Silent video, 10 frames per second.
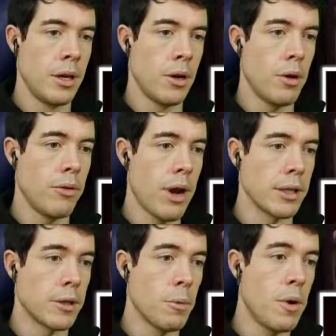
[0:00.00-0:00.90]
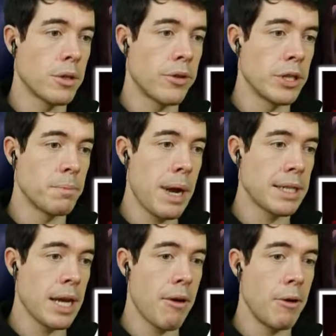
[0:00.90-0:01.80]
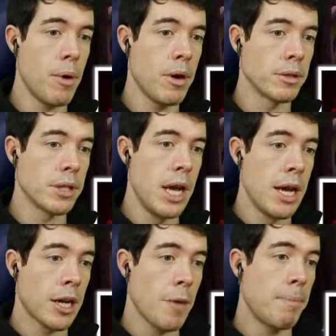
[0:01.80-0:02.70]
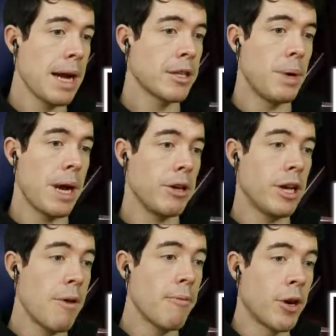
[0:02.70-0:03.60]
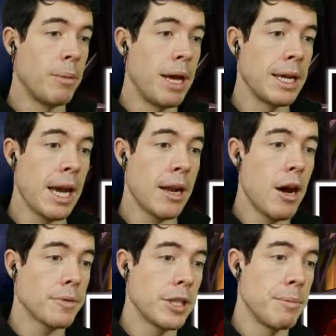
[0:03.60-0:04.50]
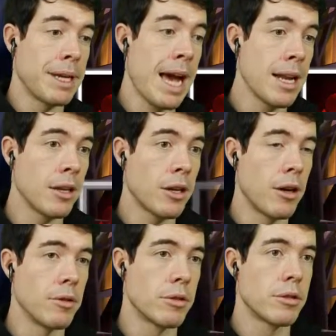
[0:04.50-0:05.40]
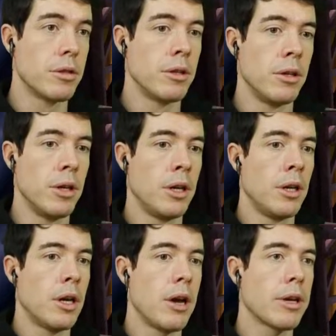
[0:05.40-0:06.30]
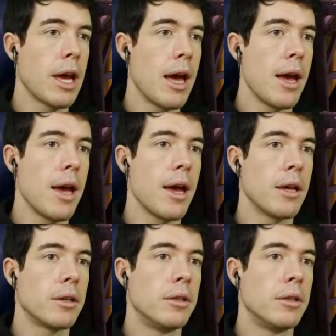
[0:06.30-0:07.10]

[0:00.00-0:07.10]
All right, the water is back to how it was. Go back to where you came from and get after the mechanic ghost. Okay.